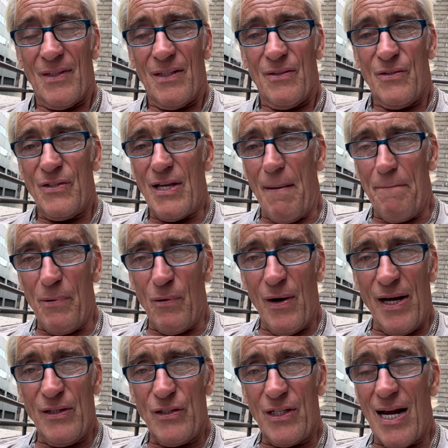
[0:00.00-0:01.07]

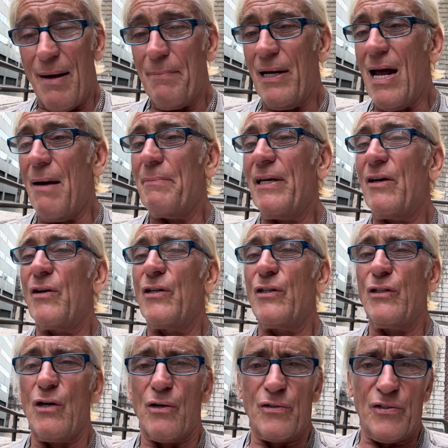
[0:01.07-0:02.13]
Separation. I mean, I'm here in New
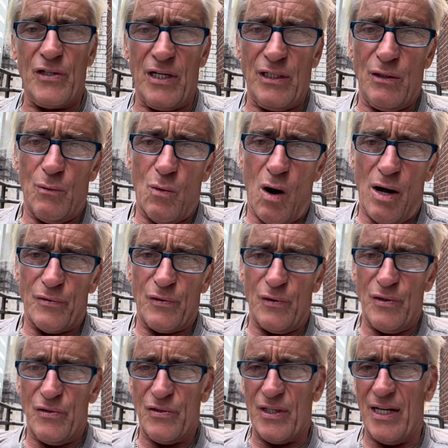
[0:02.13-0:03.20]
York City. You walk through
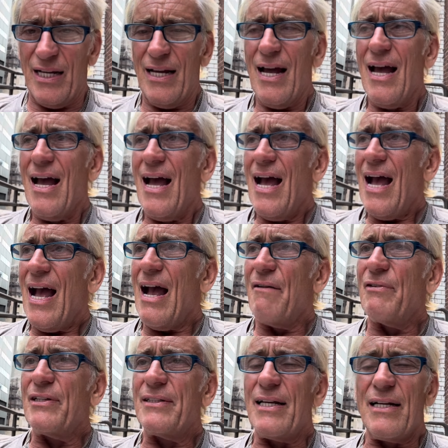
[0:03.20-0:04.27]
the city,
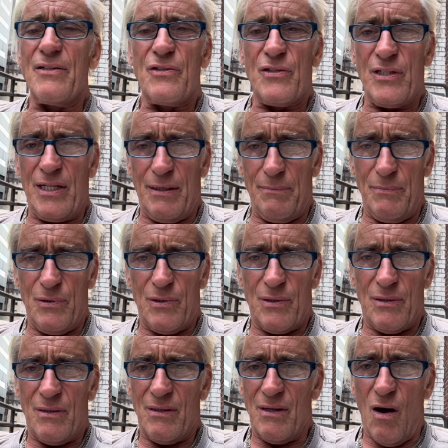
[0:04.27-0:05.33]
everything seems
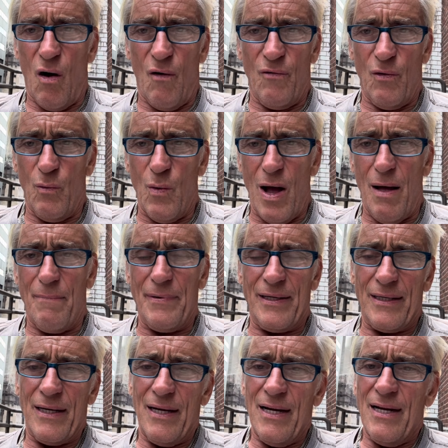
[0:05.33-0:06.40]

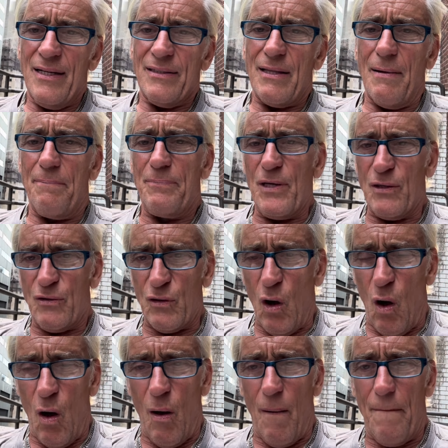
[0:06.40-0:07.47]
overwhelming. The
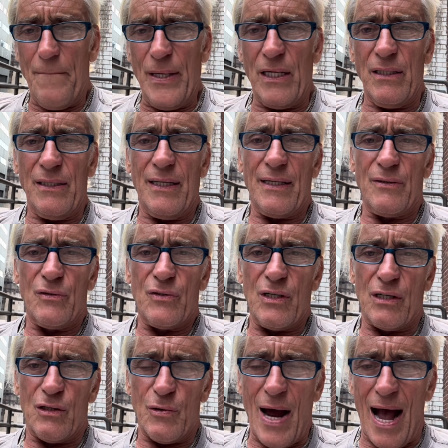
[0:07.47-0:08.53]
tall buildings, the
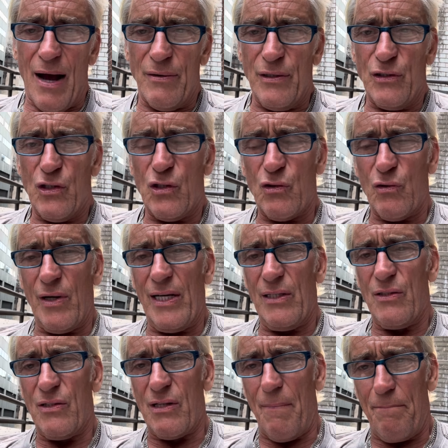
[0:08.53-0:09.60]
crowded
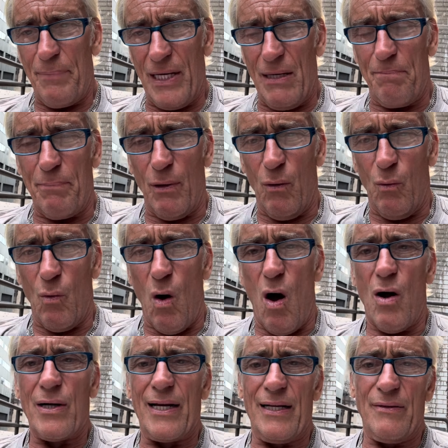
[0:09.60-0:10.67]
streets, the people
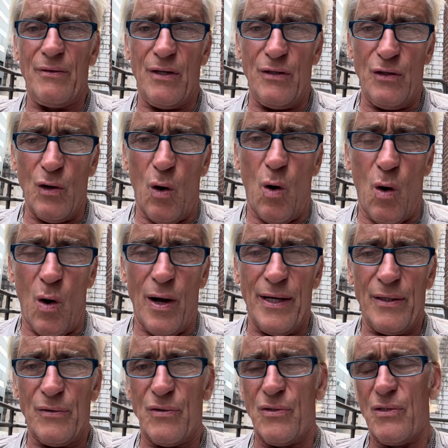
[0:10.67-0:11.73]
walking, the
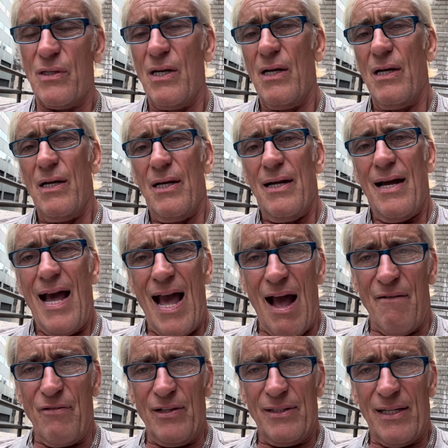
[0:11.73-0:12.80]
noise,
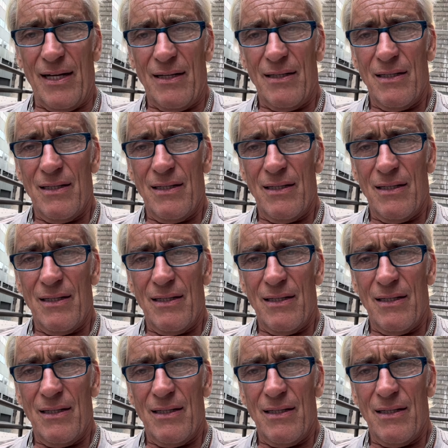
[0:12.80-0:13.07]
everything.